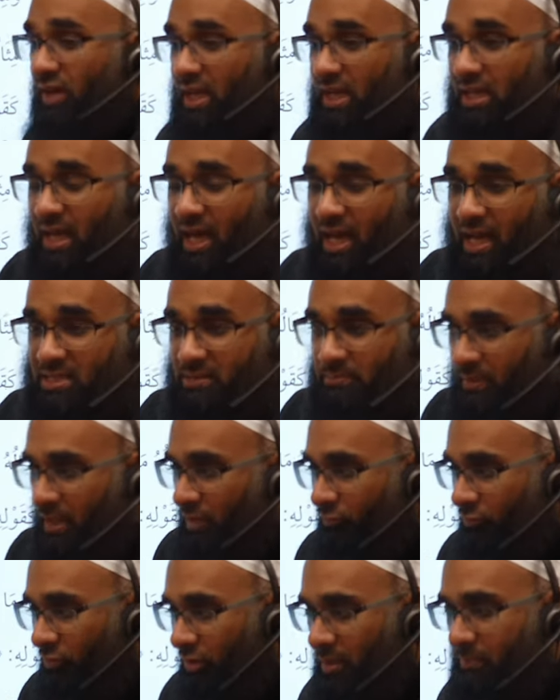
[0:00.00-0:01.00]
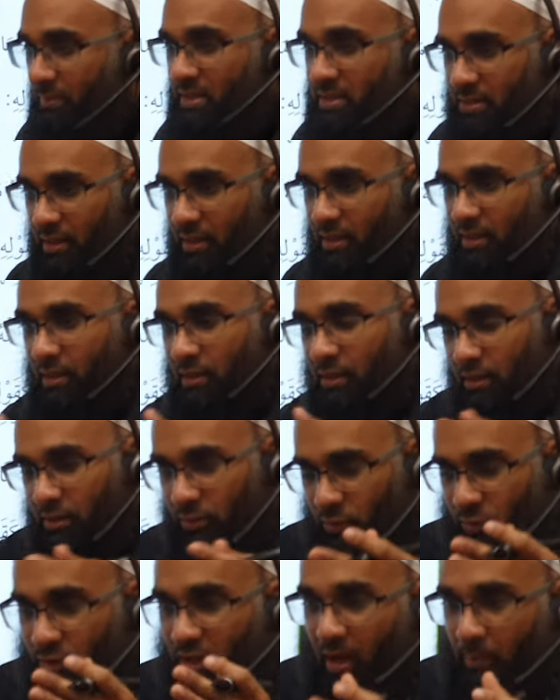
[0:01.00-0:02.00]
Allah has made for him is
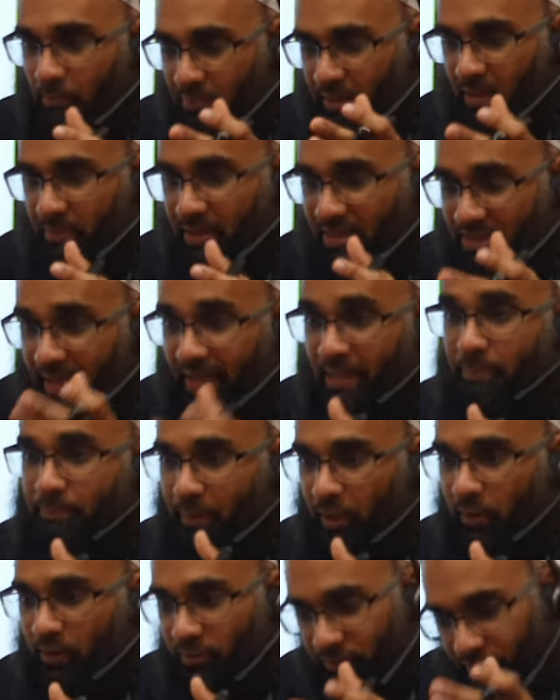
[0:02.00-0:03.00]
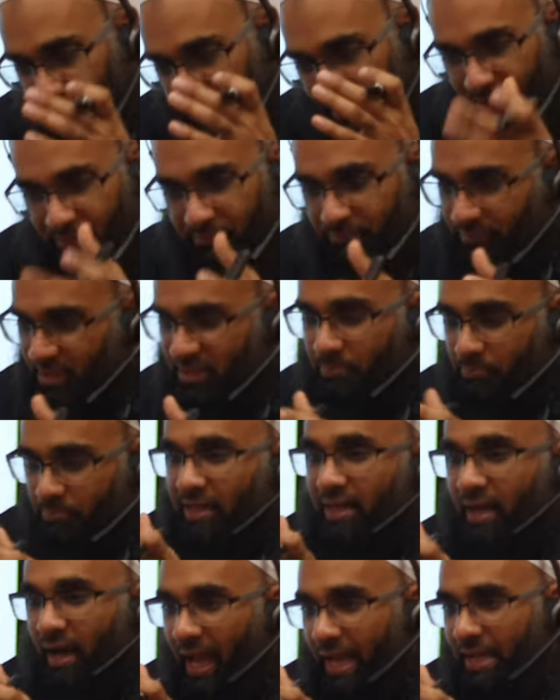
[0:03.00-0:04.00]
you get a baby 10 pounds with like a, this
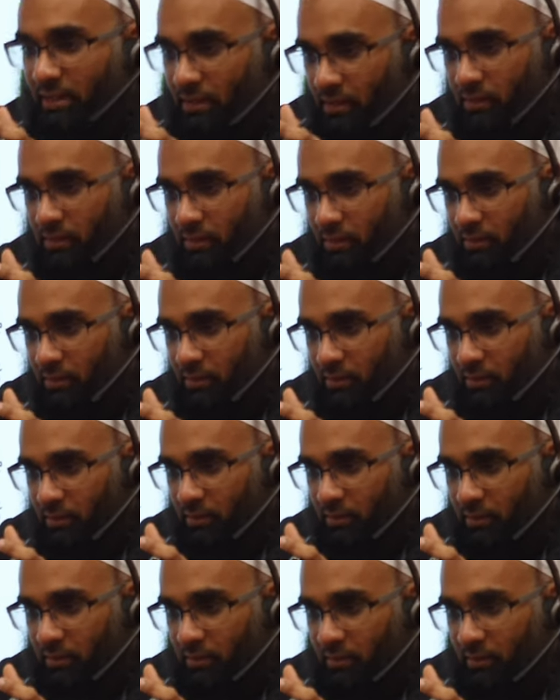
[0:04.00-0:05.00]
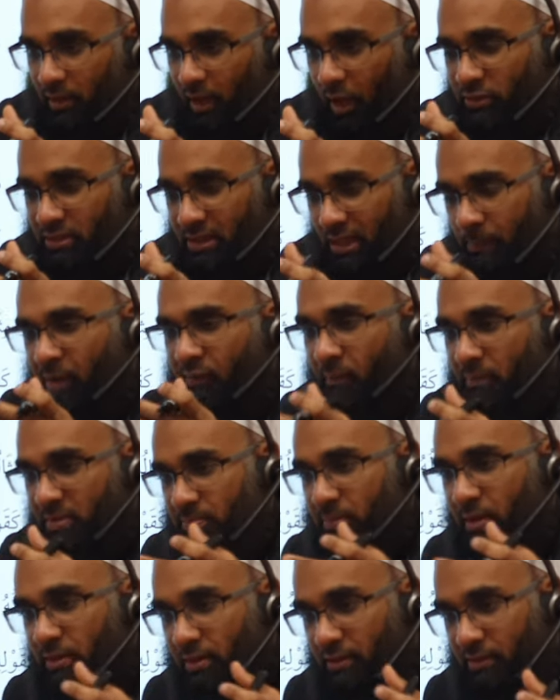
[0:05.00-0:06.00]
big head. How does it come out from his
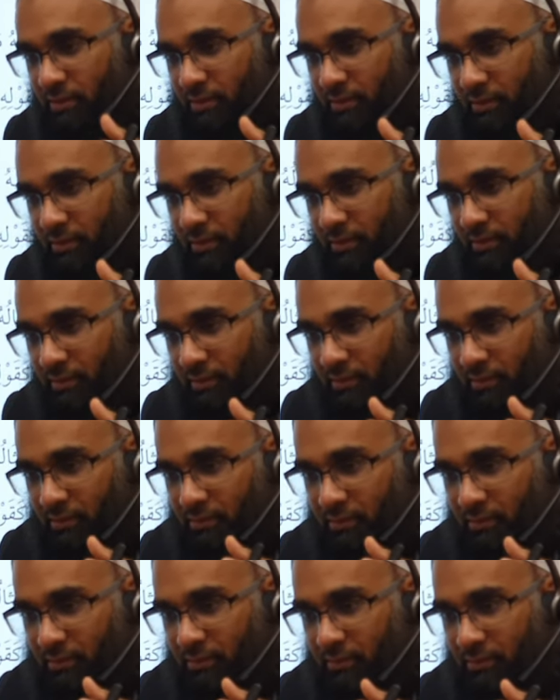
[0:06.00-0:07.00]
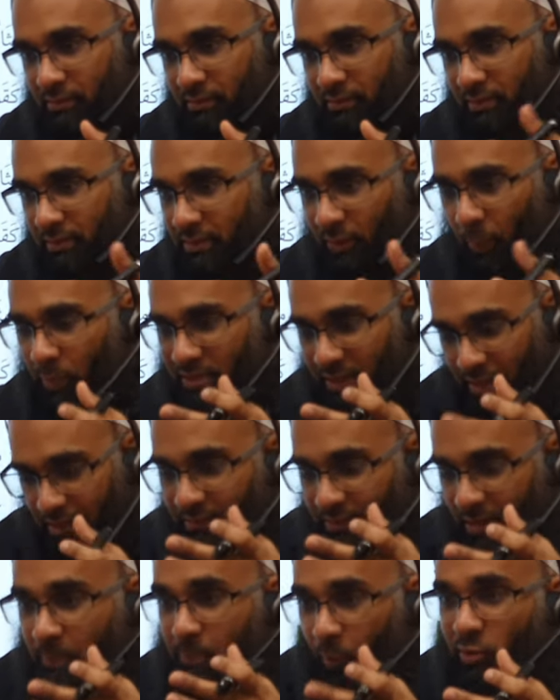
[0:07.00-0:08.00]
mother? It's almost like
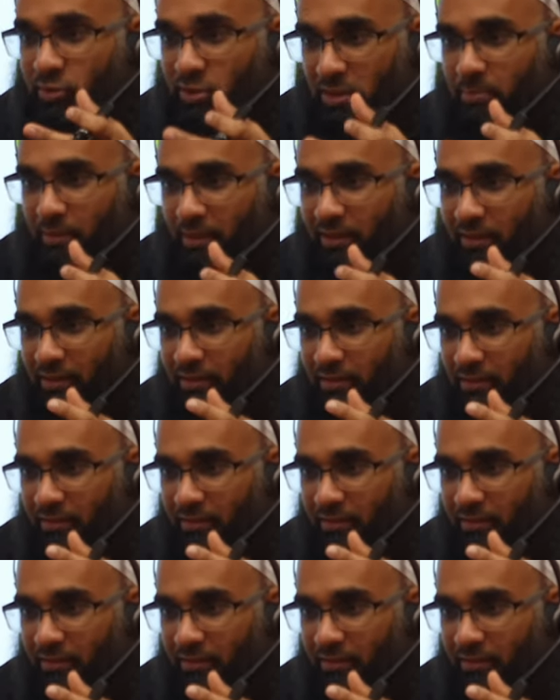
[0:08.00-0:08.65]
impossible.